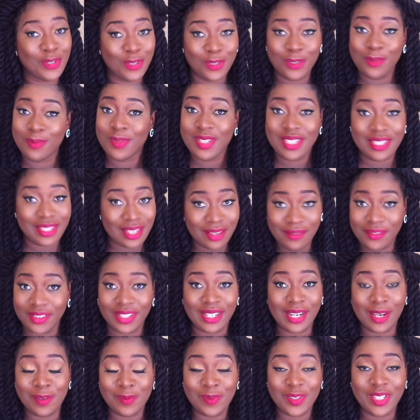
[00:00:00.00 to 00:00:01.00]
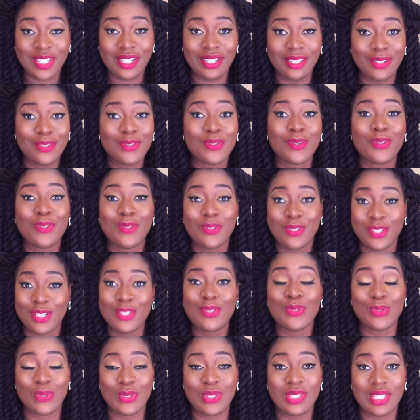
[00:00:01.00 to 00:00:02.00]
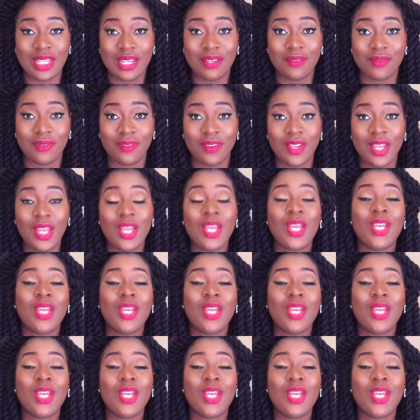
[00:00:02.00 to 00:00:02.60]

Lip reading: you should be saving, Abby. So you need to save.